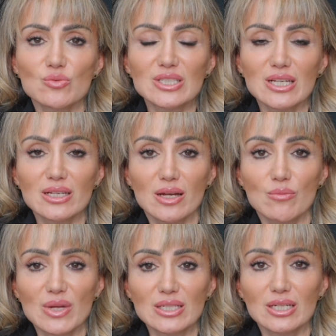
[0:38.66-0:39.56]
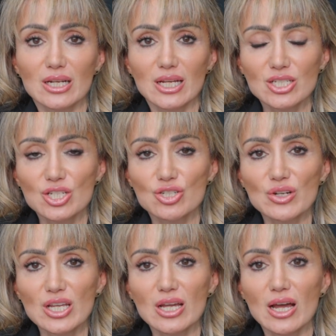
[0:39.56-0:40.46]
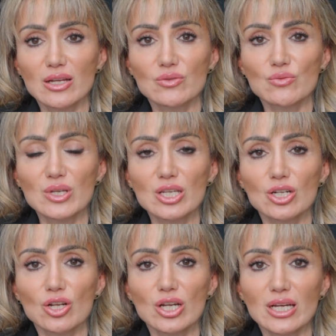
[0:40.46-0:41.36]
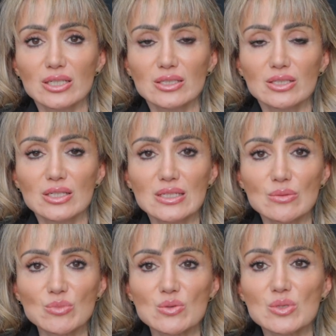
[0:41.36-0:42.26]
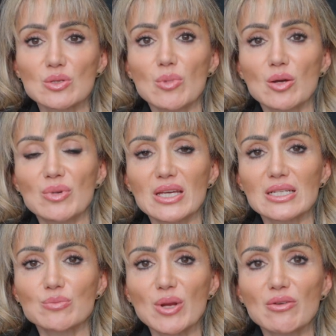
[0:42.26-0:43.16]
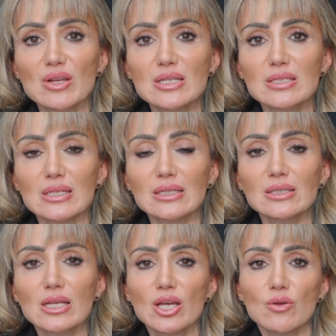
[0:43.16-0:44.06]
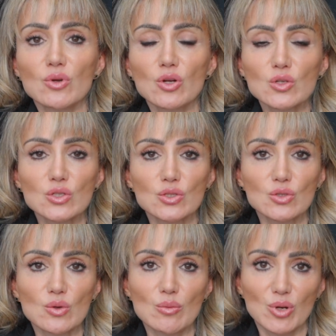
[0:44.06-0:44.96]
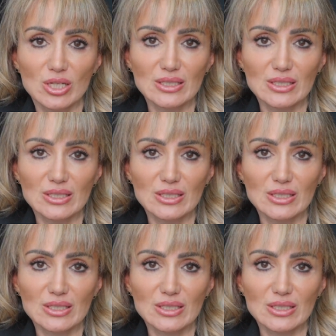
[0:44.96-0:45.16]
we take a medical history and we look at the symptoms you might be experiencing. We also do a blood